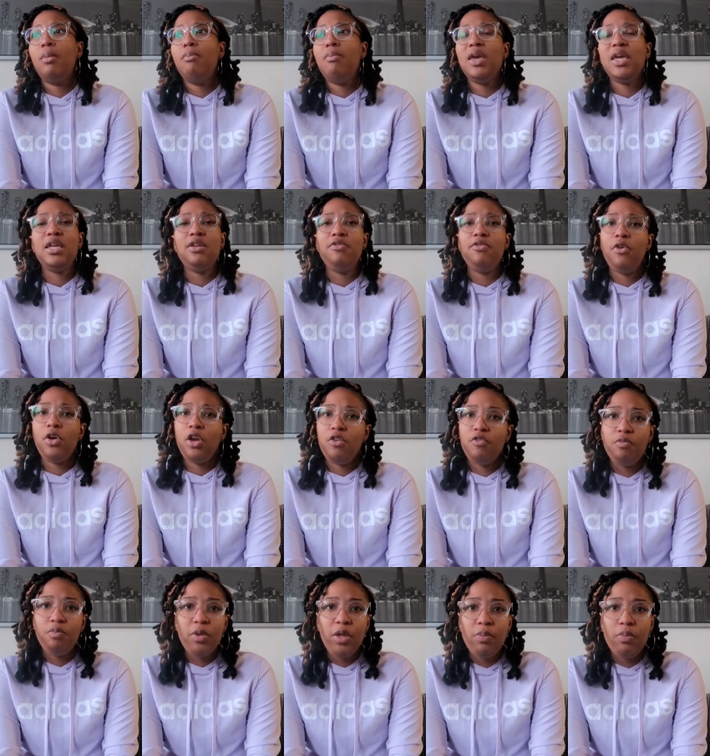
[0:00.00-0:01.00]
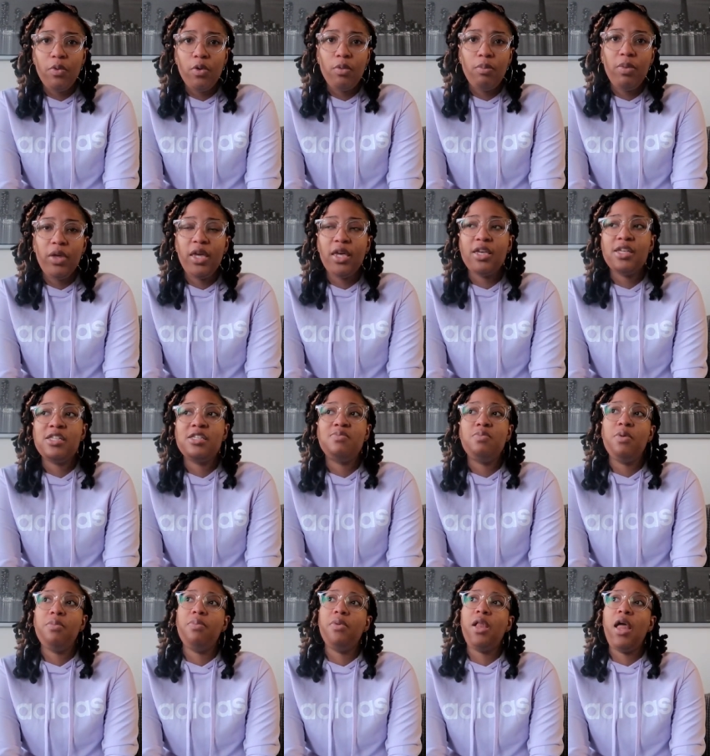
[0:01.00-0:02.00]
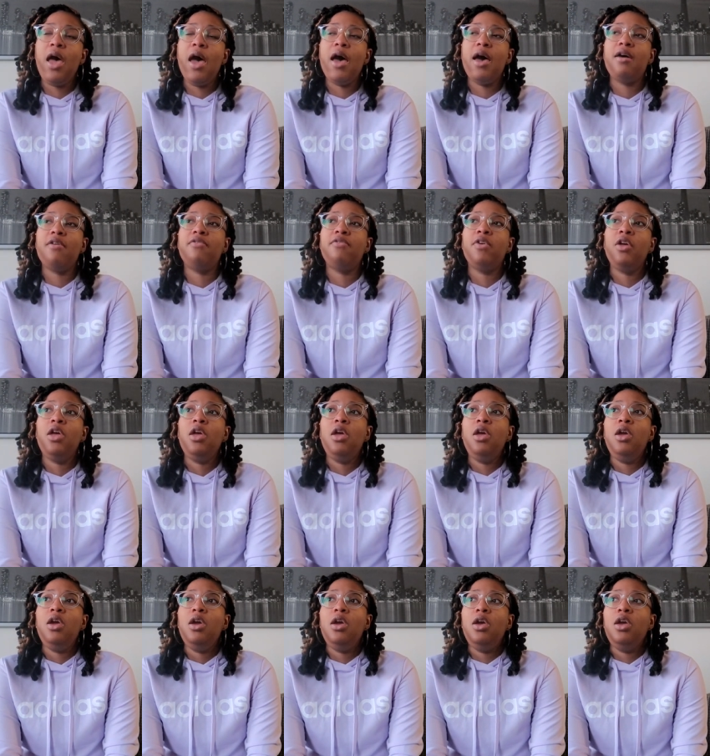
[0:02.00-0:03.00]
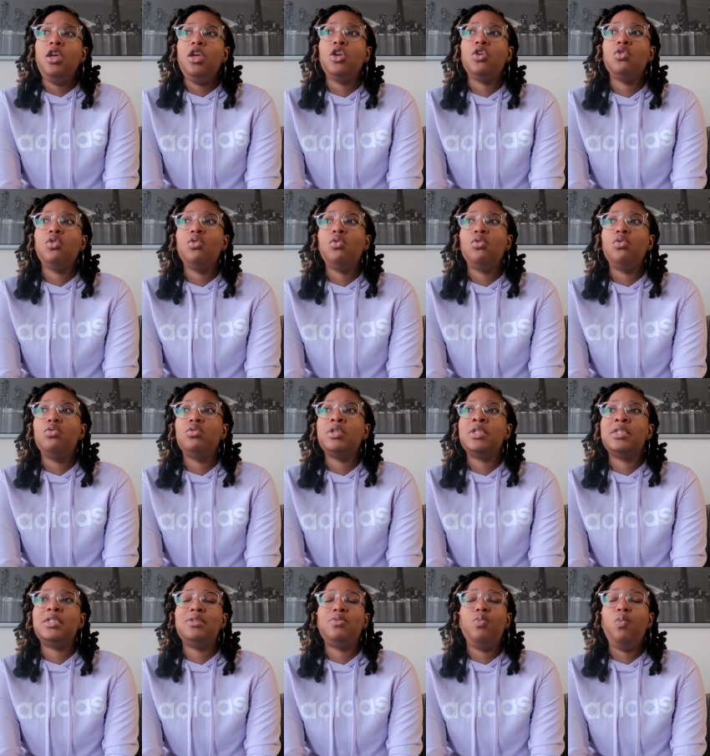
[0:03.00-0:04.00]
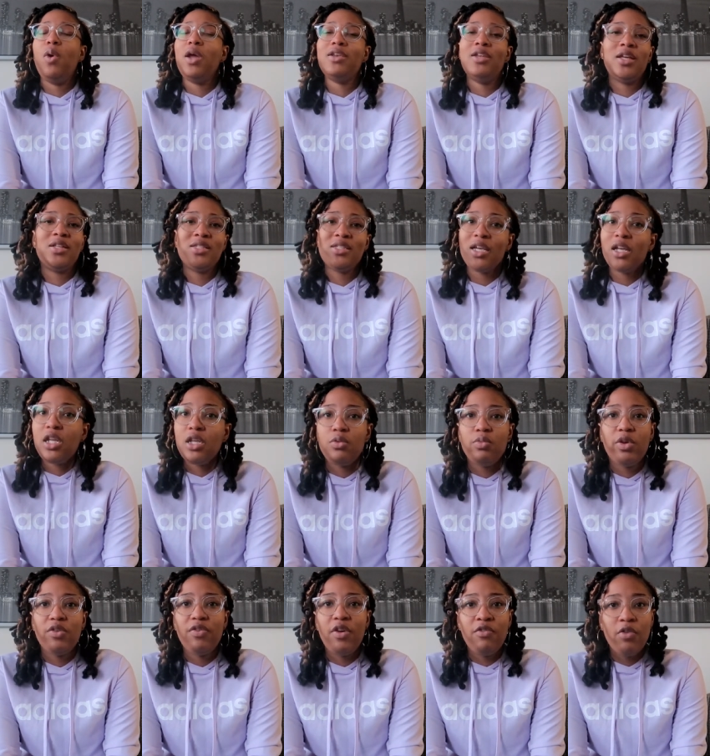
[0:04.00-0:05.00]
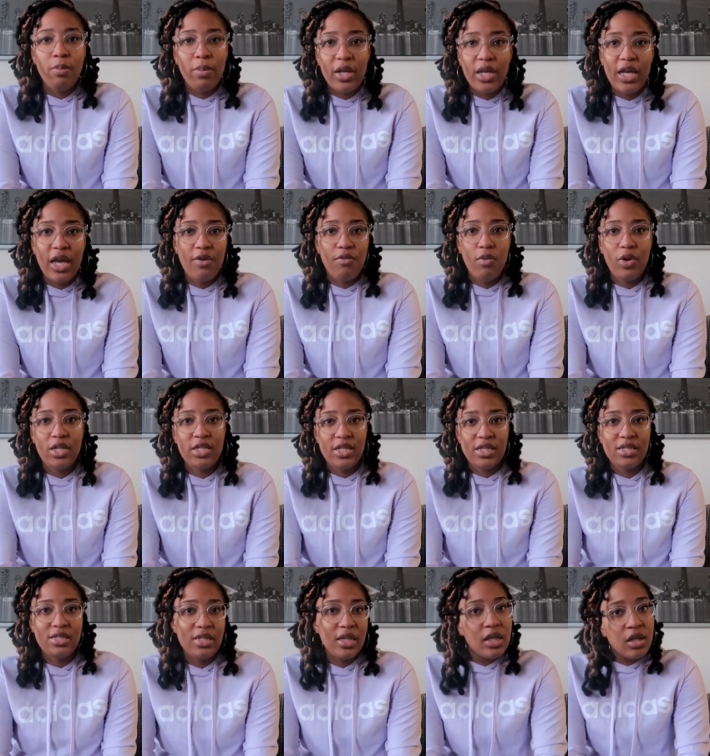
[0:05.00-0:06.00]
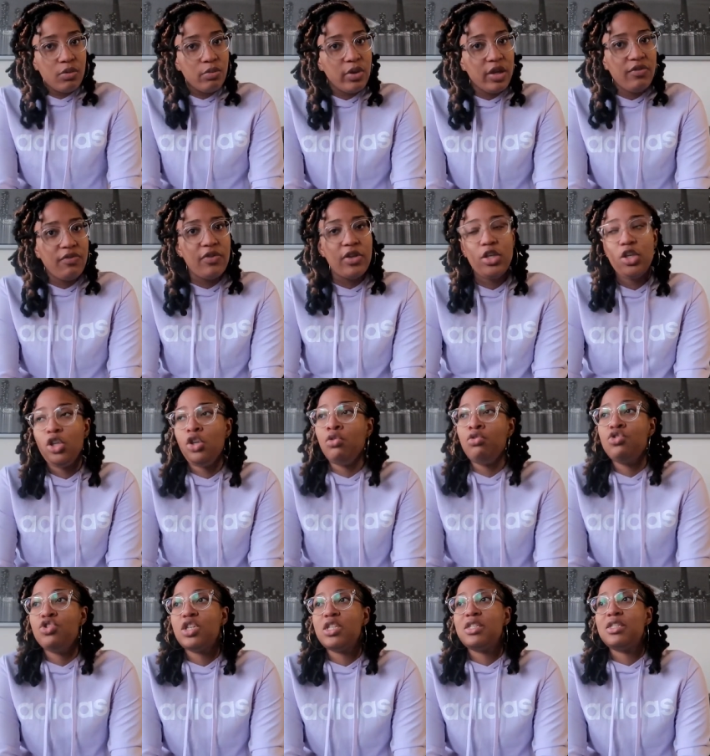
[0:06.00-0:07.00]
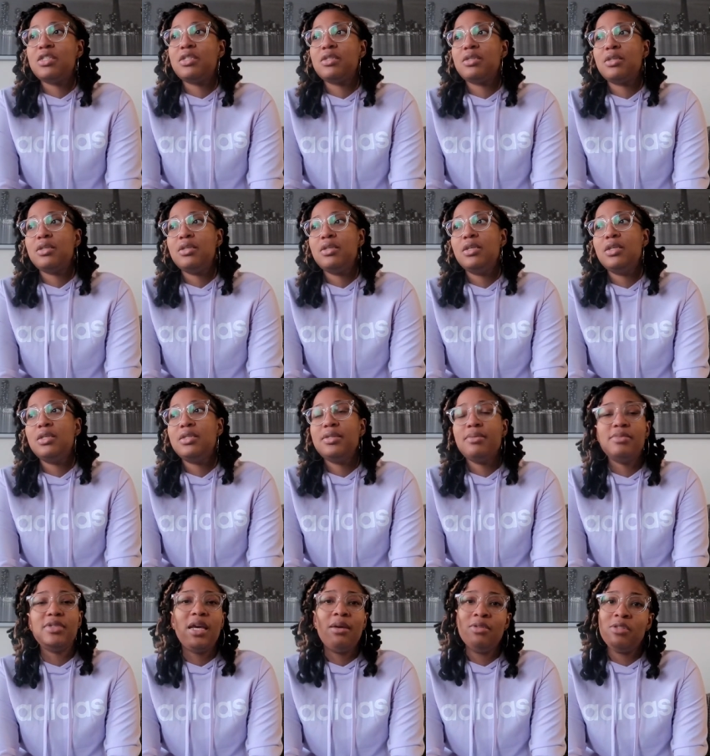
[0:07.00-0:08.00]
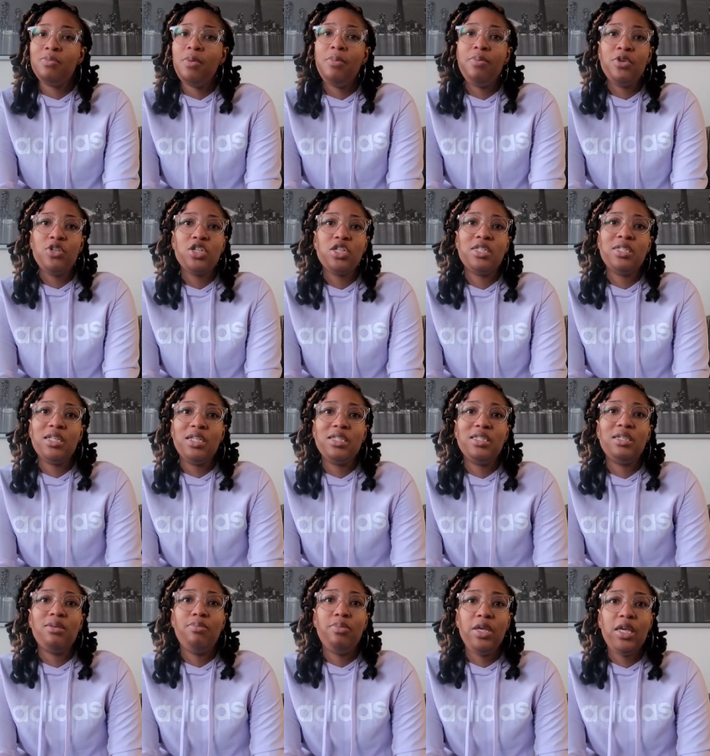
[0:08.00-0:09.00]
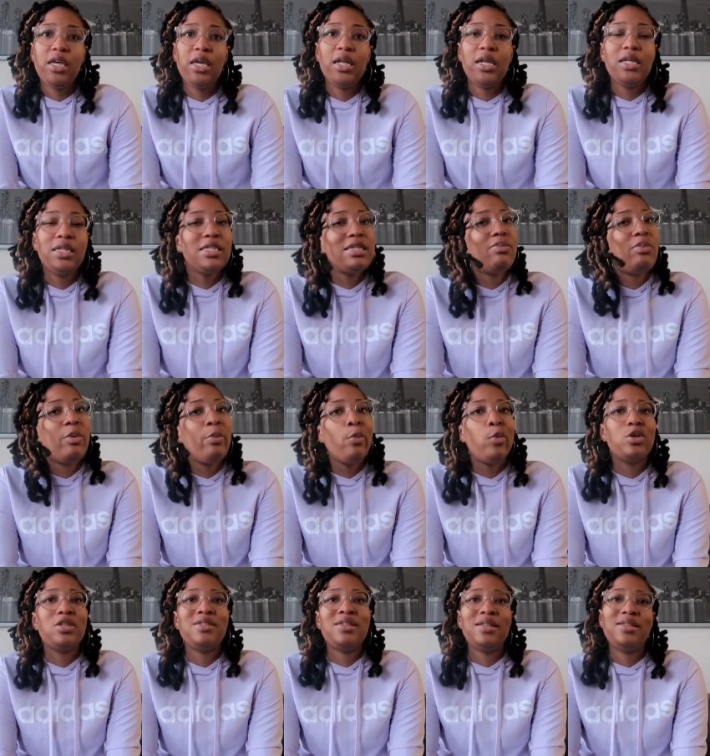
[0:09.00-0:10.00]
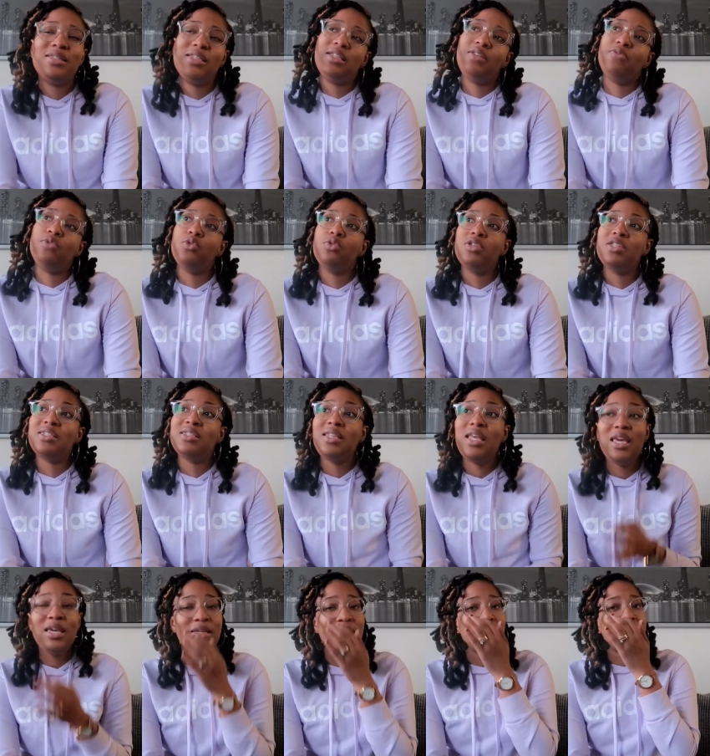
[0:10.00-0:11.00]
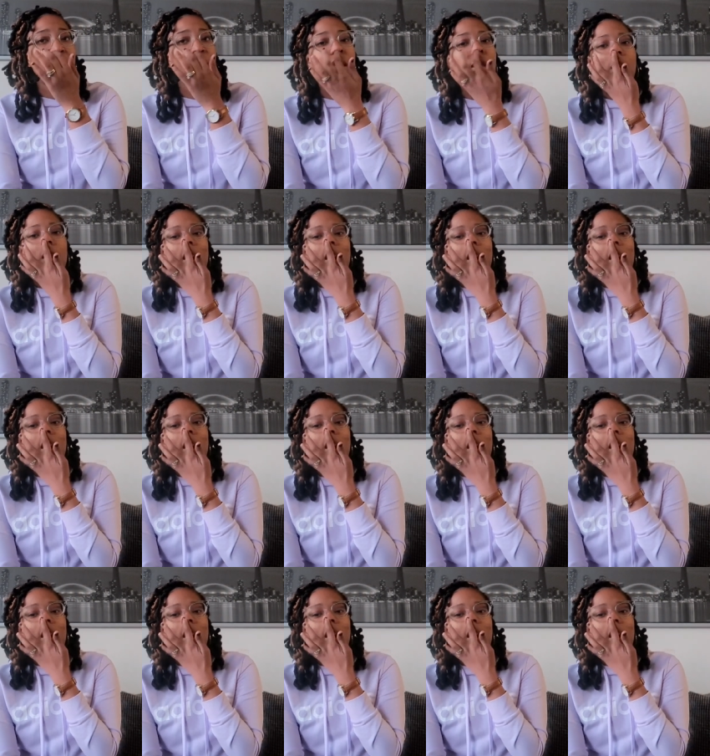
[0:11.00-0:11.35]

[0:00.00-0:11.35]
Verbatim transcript: making fun of people because people have you know what they're dealing with everybody have what they're dealing with and you just sometimes people just need to be a little bit more sensitive to these things